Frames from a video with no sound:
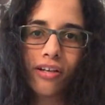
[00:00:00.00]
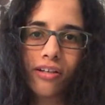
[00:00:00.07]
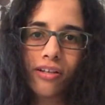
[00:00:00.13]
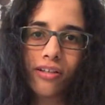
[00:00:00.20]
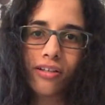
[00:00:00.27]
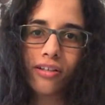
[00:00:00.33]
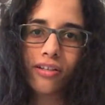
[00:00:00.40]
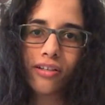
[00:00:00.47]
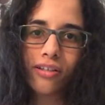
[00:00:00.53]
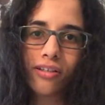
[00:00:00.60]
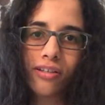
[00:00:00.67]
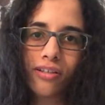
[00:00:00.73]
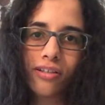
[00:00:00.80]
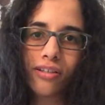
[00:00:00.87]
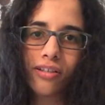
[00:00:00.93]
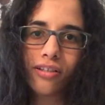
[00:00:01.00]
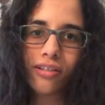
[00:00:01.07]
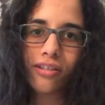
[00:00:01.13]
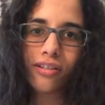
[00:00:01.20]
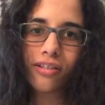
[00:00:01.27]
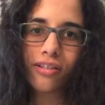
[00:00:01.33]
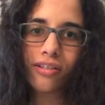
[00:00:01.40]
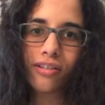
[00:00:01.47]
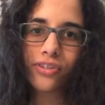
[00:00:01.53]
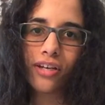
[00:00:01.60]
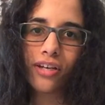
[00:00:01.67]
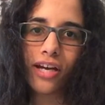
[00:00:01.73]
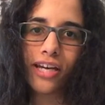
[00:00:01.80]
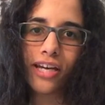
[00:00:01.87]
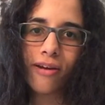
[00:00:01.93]
Uh,
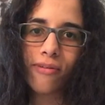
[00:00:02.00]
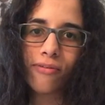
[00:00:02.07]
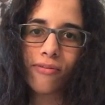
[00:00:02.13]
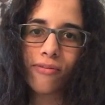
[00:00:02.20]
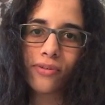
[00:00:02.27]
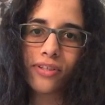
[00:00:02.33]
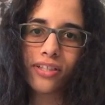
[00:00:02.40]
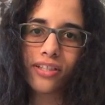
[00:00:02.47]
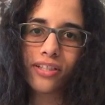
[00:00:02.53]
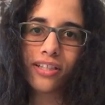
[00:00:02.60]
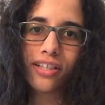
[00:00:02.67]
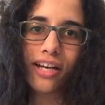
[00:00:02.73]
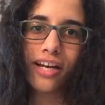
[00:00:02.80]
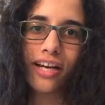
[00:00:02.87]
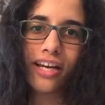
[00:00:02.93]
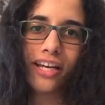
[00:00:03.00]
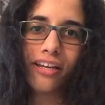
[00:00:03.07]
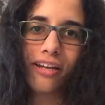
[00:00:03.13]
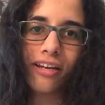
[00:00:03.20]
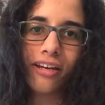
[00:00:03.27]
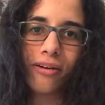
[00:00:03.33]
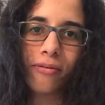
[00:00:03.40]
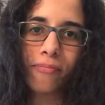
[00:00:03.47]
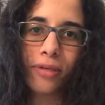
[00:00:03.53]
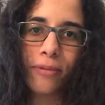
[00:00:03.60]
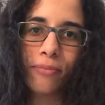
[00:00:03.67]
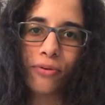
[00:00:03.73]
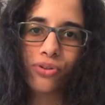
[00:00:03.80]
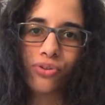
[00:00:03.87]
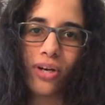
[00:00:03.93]
Hi everyone. I hate
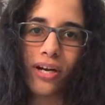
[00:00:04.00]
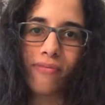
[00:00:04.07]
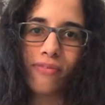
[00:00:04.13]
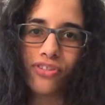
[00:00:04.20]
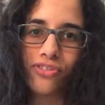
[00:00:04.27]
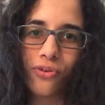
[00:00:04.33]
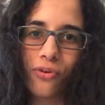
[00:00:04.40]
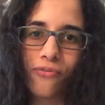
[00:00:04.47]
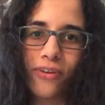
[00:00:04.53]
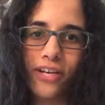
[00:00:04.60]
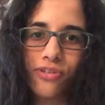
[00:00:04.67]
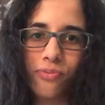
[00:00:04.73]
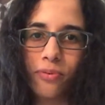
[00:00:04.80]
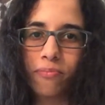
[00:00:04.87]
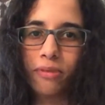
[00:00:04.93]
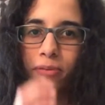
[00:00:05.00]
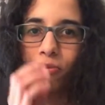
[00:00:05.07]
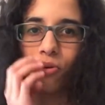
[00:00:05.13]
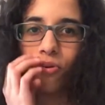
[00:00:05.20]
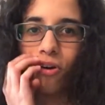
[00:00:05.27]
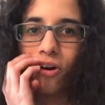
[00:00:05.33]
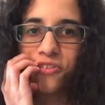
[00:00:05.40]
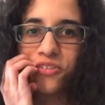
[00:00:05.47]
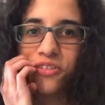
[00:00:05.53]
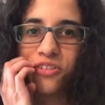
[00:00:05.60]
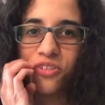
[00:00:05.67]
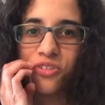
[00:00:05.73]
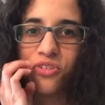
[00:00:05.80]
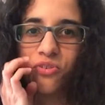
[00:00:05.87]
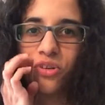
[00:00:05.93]
people driving so fast when people
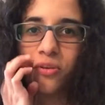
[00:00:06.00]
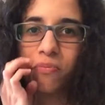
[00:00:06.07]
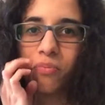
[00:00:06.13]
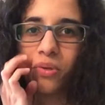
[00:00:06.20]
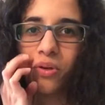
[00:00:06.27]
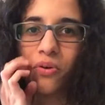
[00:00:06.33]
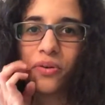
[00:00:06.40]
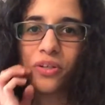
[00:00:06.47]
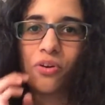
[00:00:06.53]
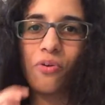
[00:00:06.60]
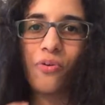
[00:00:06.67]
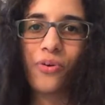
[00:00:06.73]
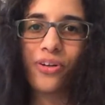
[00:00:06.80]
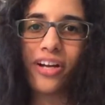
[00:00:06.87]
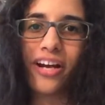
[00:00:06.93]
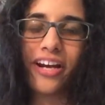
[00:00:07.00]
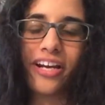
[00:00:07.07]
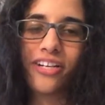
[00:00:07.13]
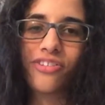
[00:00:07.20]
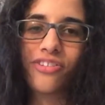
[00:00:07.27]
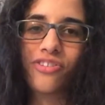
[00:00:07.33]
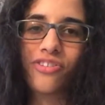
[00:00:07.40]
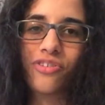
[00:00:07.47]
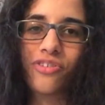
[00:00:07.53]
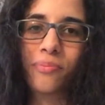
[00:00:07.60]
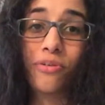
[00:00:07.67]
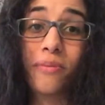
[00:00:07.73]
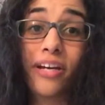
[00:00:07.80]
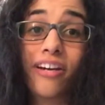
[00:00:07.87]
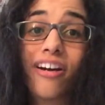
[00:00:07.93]
crossing the street blowing the horn. I hate so
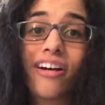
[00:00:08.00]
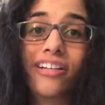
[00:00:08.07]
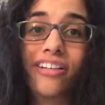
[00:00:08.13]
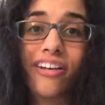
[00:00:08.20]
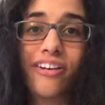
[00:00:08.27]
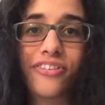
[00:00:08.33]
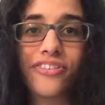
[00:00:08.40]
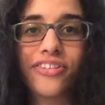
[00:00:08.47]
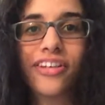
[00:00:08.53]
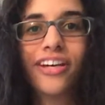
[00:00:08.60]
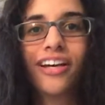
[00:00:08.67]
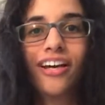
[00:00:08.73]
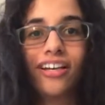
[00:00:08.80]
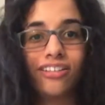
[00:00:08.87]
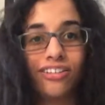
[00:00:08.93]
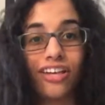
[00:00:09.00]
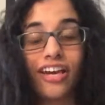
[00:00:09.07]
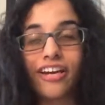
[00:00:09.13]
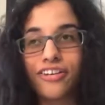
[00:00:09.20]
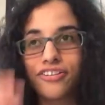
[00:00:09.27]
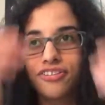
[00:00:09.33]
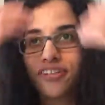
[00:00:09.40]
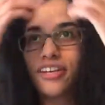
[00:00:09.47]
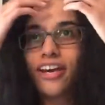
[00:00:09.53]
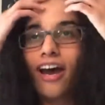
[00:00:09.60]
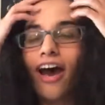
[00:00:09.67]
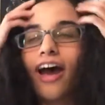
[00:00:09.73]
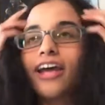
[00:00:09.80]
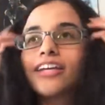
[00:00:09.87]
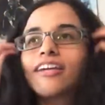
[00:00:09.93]
much. Oh my god, yes. Yes,
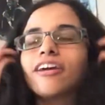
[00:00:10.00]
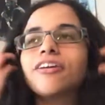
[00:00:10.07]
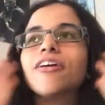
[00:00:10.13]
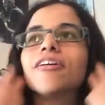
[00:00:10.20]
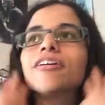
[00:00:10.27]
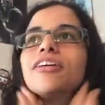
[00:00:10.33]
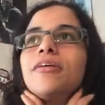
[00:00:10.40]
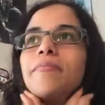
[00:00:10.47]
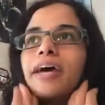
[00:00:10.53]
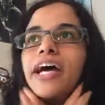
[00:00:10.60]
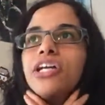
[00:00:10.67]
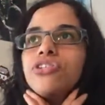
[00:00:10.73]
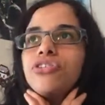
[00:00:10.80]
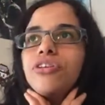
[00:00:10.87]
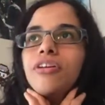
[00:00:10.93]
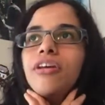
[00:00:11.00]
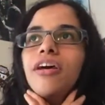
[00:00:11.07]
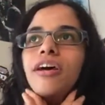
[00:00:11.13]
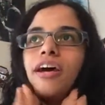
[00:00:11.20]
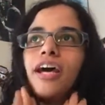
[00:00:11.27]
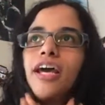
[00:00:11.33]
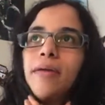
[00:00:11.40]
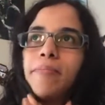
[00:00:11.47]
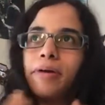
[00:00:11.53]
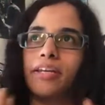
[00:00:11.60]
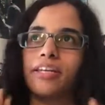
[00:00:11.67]
I cannot imagine a